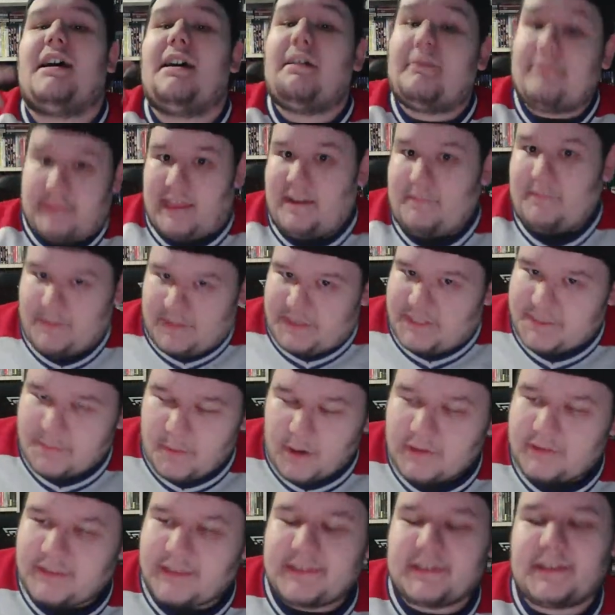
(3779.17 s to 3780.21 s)
that'd be the
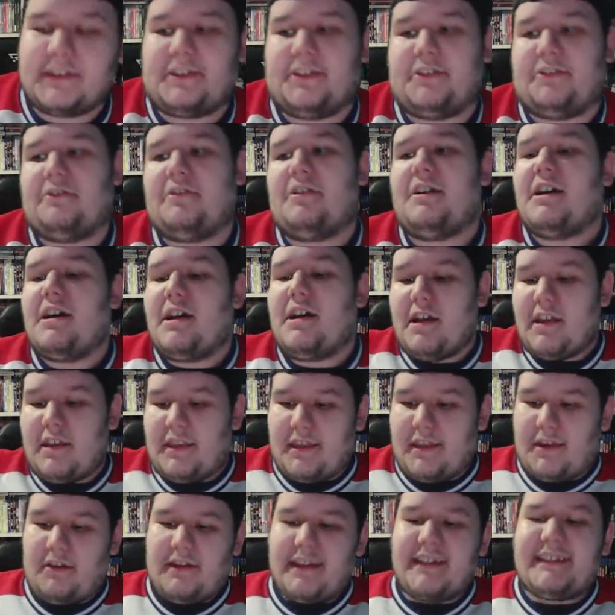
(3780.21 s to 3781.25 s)
smart thing to do.
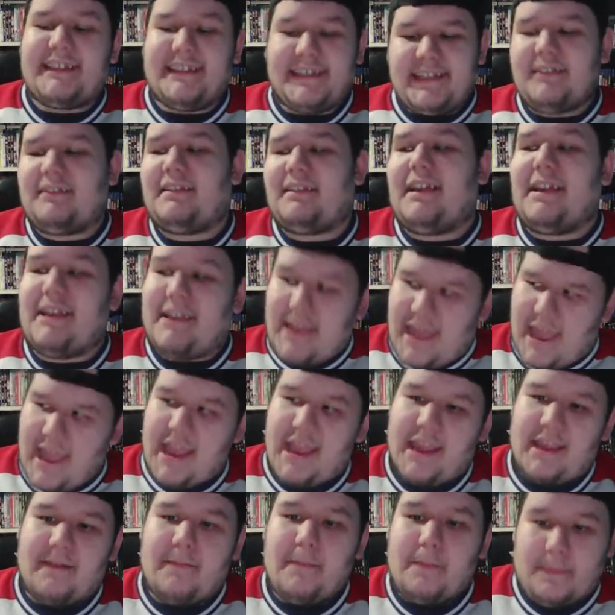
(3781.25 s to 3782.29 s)
You know, it's still like,
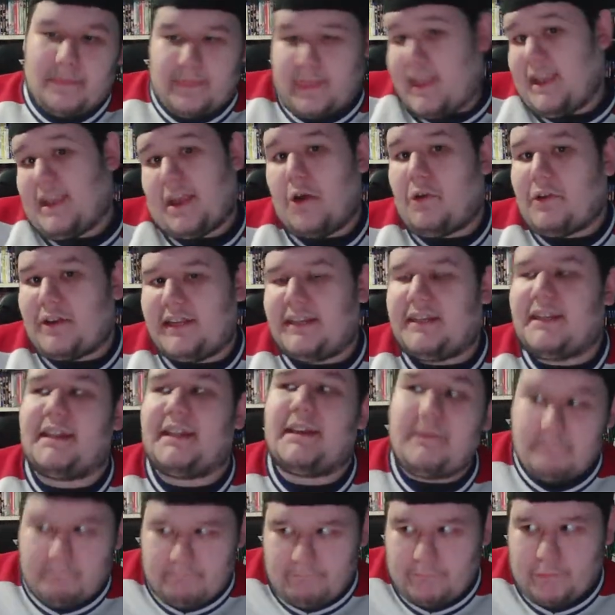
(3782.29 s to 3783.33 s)
hey, like Cody did,
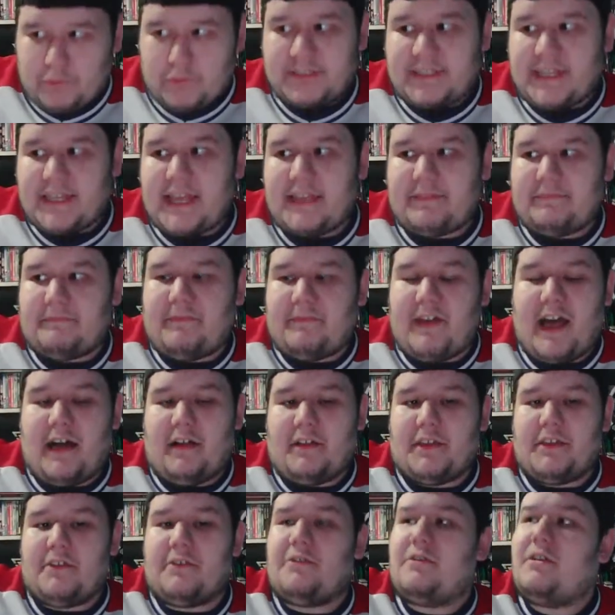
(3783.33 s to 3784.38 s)
boost that
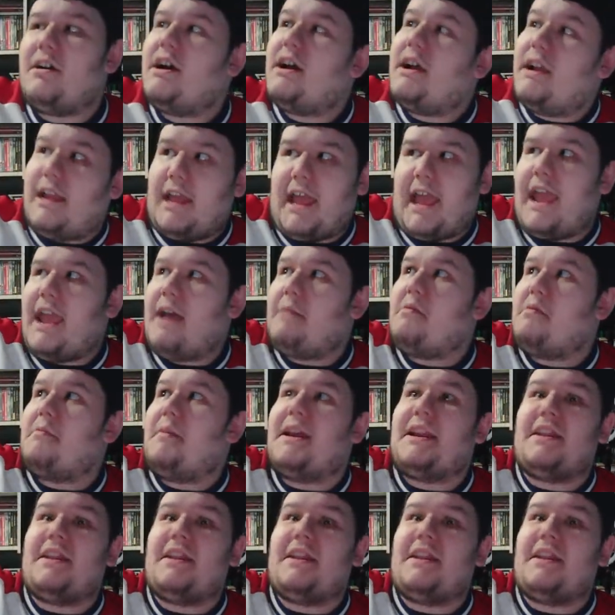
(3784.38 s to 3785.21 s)
value. Hey, I'm a main